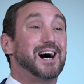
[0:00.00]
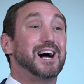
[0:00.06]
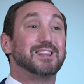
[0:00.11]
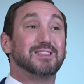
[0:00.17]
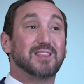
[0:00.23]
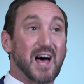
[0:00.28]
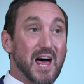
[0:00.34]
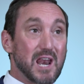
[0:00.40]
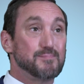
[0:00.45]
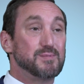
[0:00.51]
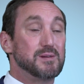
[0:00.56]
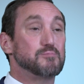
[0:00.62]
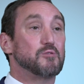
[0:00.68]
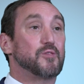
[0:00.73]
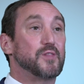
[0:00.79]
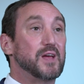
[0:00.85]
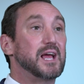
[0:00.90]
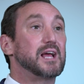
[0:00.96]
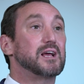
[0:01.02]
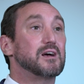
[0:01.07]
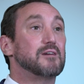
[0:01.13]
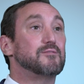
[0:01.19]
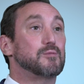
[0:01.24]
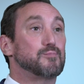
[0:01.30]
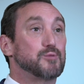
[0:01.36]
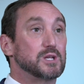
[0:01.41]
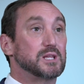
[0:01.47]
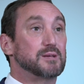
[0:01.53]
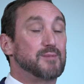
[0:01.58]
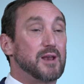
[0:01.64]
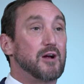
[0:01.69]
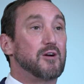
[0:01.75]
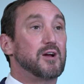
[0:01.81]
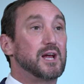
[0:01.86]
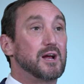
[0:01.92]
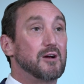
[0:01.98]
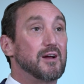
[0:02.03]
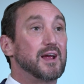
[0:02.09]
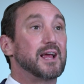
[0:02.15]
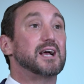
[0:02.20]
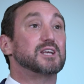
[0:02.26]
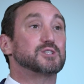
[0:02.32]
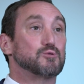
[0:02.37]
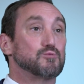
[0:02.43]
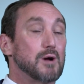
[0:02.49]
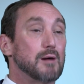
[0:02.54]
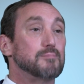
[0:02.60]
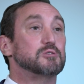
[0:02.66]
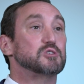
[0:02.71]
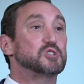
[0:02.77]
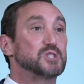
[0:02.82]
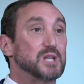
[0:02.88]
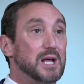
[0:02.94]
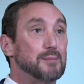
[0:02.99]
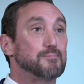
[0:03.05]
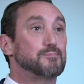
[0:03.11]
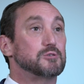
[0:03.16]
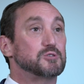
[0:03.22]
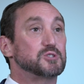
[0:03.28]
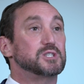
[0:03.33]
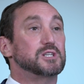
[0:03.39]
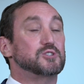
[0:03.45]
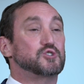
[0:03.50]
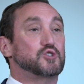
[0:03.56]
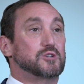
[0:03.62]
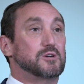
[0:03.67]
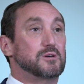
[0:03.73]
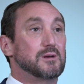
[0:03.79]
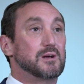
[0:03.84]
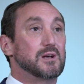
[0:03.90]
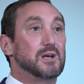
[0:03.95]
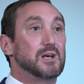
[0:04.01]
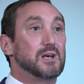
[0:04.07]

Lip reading: A lot of people think of a preliminary hearing as a rubber stamp procedure.